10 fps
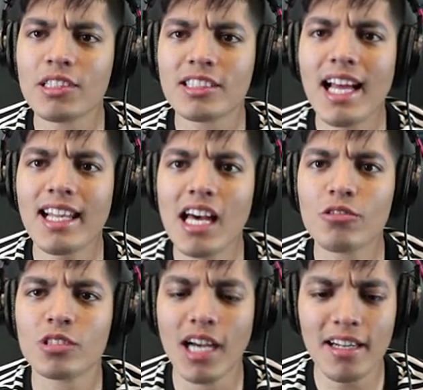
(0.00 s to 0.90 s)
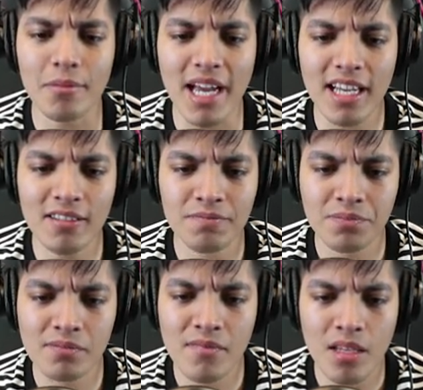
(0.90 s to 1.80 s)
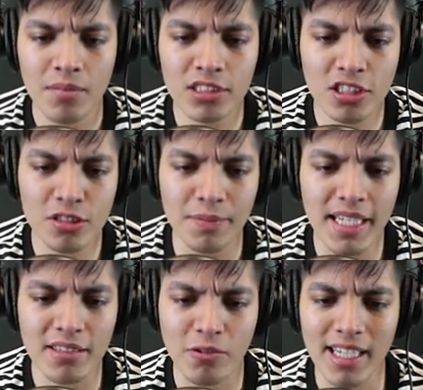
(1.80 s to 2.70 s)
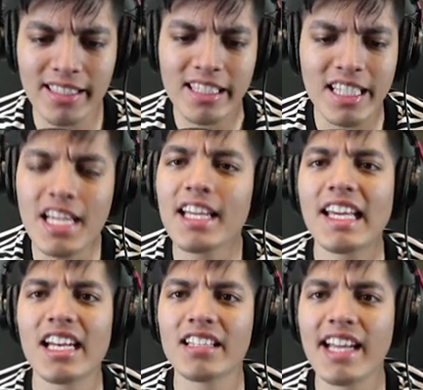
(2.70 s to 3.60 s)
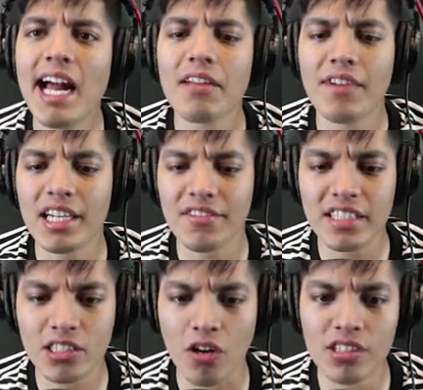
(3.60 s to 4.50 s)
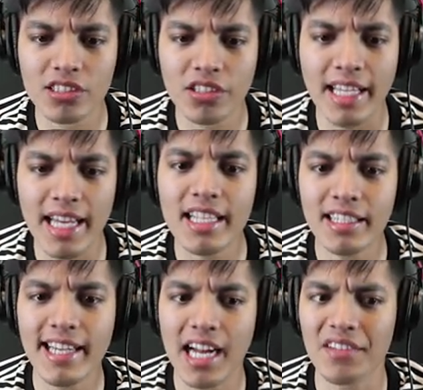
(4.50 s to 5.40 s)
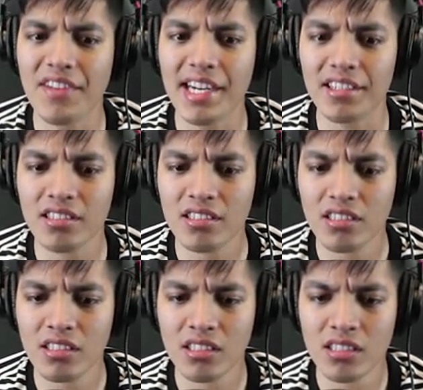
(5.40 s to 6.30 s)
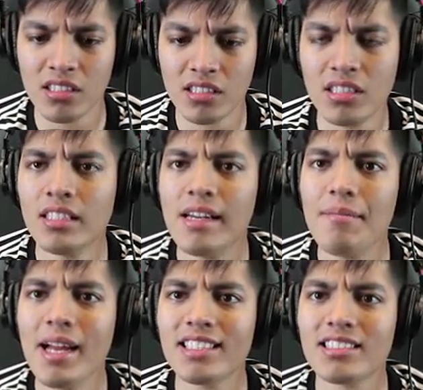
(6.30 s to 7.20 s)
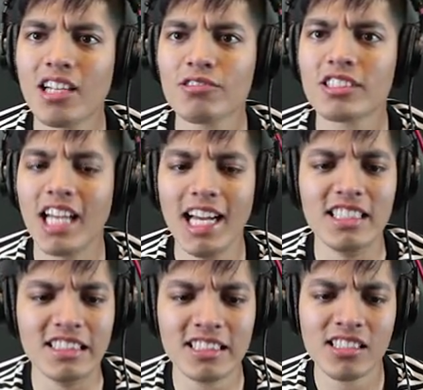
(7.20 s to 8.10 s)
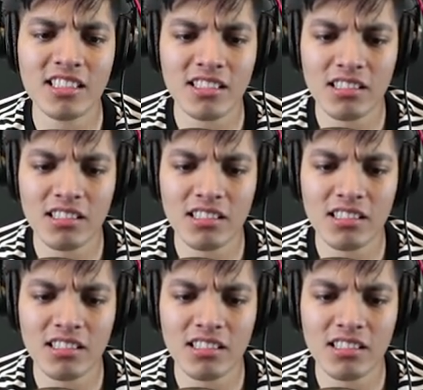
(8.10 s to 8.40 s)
What's that loud thud, man? Mr. Smith, why didn't he get in the elevator? He told us to get in the elevator. It makes no sense.